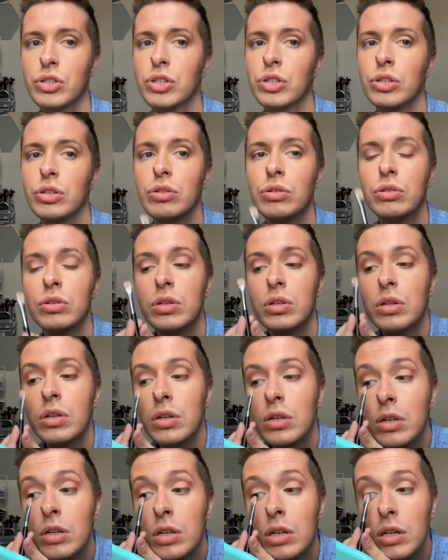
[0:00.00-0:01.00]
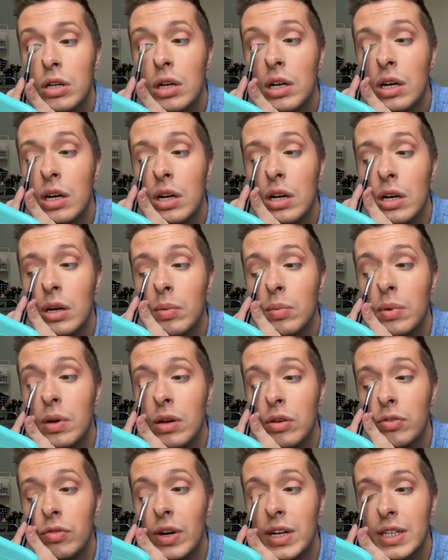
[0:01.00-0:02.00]
on.
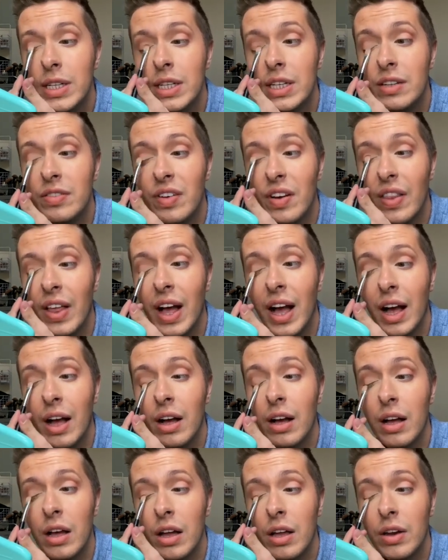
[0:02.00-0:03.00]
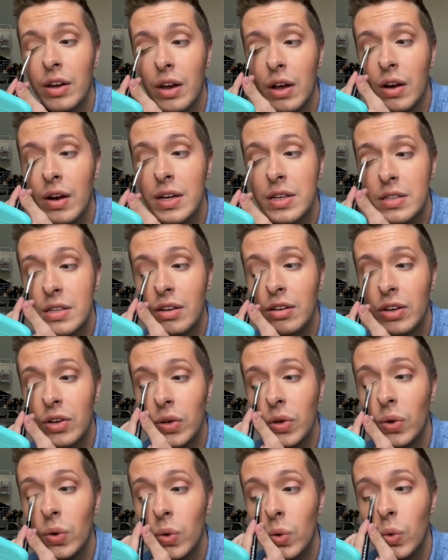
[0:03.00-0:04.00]
Ready for that nice,
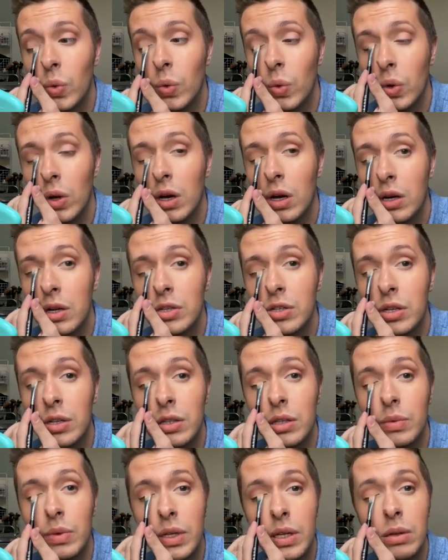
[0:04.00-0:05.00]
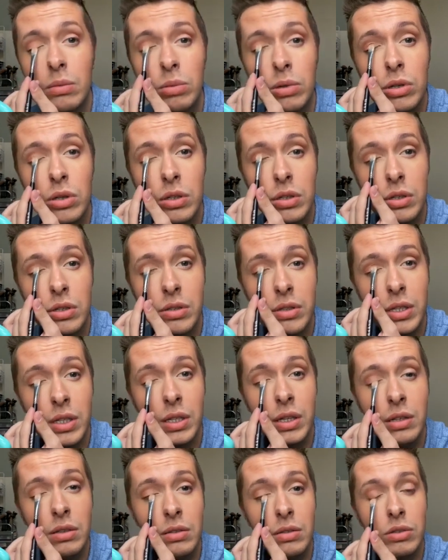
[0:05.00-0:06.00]
cool eyeshadow that we're going to put on. You see
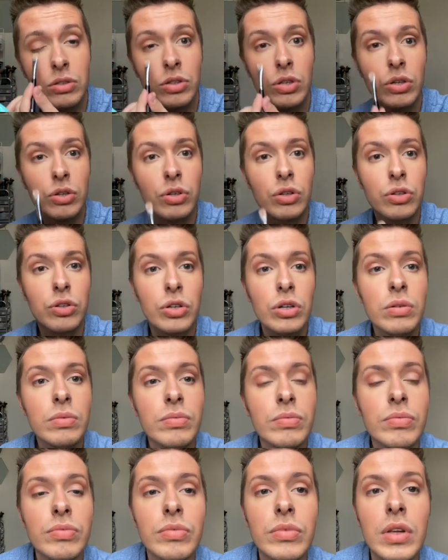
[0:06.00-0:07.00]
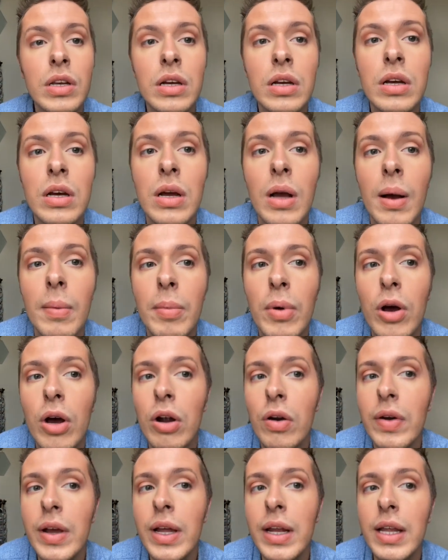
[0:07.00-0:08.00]
that? Dot, dot, dot.
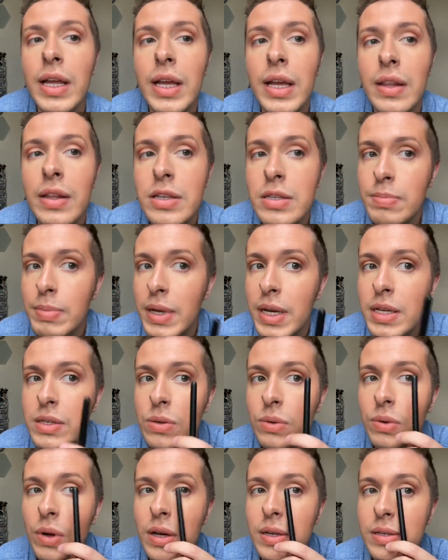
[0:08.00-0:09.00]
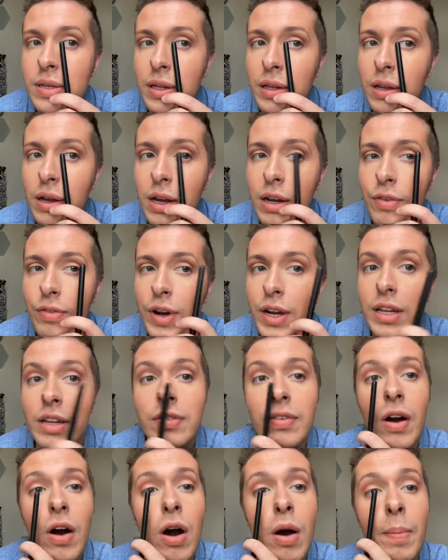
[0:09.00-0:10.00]
Pretty. This bit is all nice and light, ready
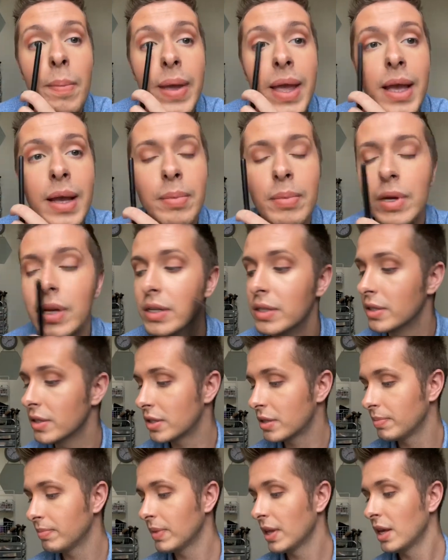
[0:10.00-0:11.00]
for our pigment.